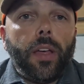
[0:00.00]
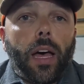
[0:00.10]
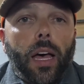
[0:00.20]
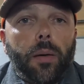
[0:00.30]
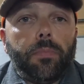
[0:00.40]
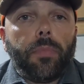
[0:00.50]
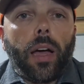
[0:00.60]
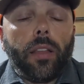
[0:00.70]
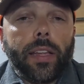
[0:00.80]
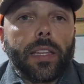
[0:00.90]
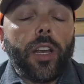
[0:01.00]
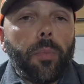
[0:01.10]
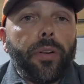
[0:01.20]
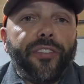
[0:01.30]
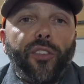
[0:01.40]
I like the
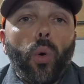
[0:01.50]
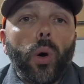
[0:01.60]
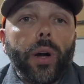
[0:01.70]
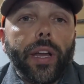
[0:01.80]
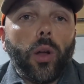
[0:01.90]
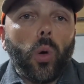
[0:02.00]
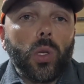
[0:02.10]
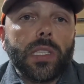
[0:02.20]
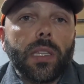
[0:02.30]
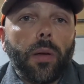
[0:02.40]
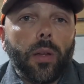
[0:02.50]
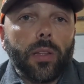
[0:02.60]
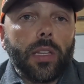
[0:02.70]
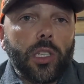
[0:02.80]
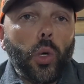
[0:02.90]
number 4. It holds the
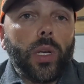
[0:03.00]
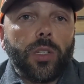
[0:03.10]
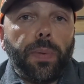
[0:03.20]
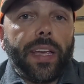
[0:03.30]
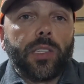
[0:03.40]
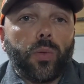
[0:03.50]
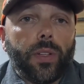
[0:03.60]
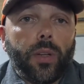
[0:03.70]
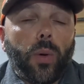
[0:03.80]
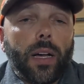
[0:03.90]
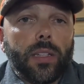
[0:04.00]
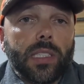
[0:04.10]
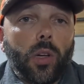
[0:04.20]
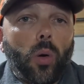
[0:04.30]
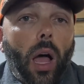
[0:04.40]
2-inch baits really well.
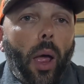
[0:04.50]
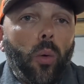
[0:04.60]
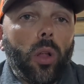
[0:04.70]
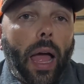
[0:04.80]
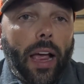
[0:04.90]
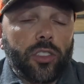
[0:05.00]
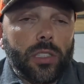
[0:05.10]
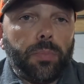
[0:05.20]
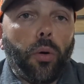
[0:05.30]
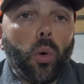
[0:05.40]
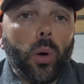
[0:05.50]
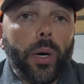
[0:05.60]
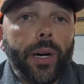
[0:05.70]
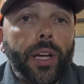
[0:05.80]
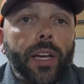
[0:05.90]
So I will actually
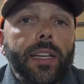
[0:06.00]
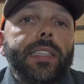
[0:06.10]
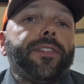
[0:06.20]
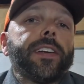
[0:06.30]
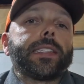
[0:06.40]
pour different